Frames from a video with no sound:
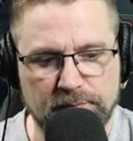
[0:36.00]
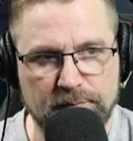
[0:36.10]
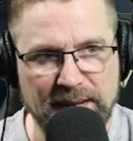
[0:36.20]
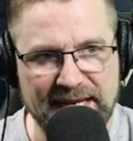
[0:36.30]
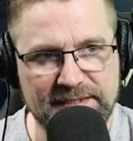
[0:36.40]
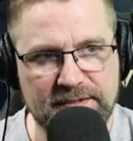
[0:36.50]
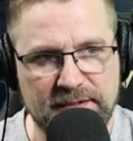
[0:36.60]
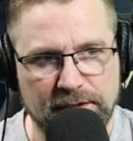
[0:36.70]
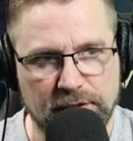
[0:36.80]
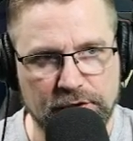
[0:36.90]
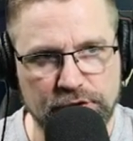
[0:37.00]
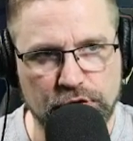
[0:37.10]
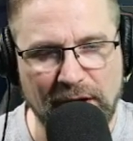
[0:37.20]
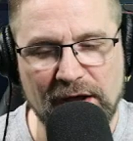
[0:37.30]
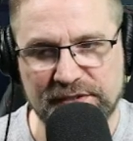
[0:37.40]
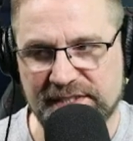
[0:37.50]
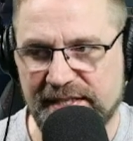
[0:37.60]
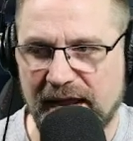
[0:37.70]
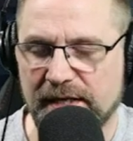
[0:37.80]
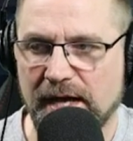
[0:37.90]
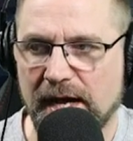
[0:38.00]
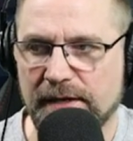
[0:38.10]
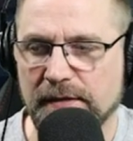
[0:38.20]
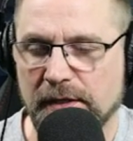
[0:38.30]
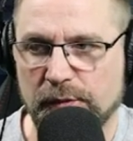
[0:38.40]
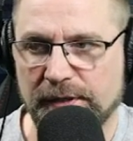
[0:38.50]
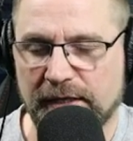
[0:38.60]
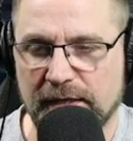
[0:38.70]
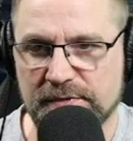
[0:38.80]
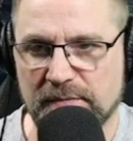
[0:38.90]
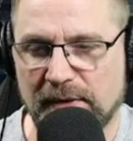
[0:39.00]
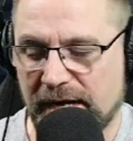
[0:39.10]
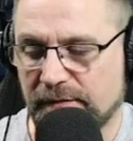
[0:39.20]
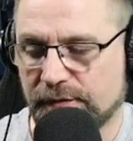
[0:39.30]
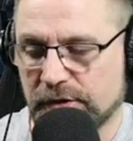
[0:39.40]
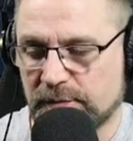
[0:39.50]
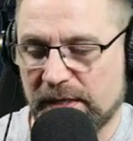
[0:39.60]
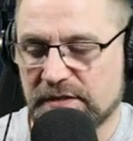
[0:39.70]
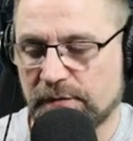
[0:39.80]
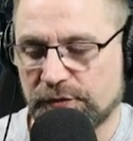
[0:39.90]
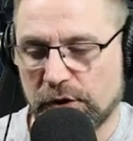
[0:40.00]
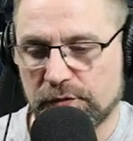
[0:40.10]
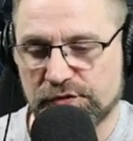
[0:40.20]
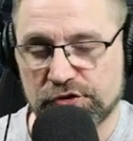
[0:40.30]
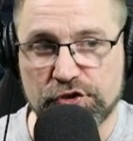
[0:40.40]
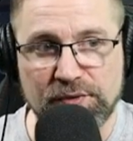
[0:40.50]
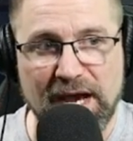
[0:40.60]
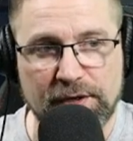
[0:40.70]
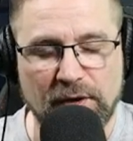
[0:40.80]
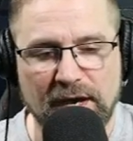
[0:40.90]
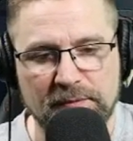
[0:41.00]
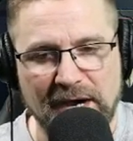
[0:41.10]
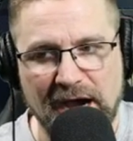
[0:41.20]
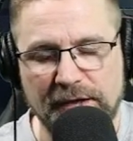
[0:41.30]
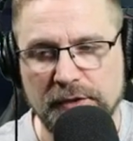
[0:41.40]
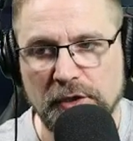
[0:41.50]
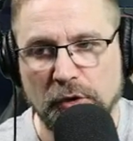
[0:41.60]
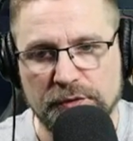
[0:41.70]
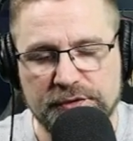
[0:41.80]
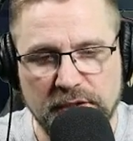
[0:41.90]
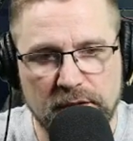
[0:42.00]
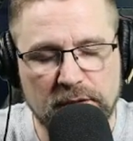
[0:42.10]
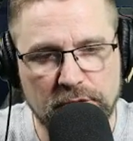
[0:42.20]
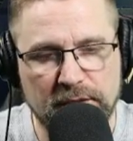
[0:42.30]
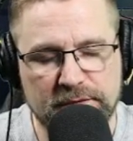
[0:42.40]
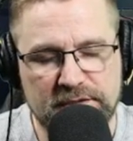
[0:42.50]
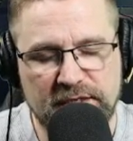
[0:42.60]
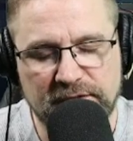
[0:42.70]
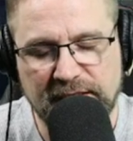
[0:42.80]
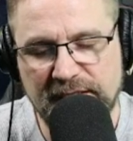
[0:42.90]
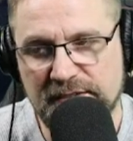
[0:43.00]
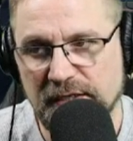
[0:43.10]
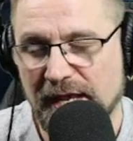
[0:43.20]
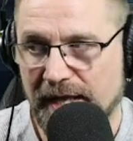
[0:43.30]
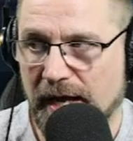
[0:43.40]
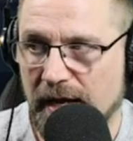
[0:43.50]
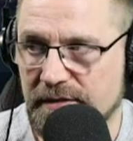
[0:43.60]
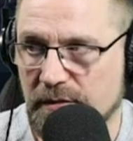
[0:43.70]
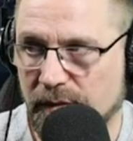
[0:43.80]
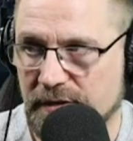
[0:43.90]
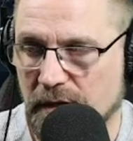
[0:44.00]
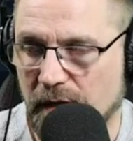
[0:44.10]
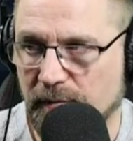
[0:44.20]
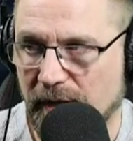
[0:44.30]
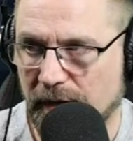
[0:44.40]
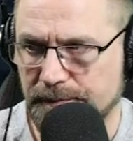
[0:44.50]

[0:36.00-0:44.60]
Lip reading: base and a good ground to stand on when it comes to modding, especially for those that do not know how to mod or don't understand the kits. And I also want to talk about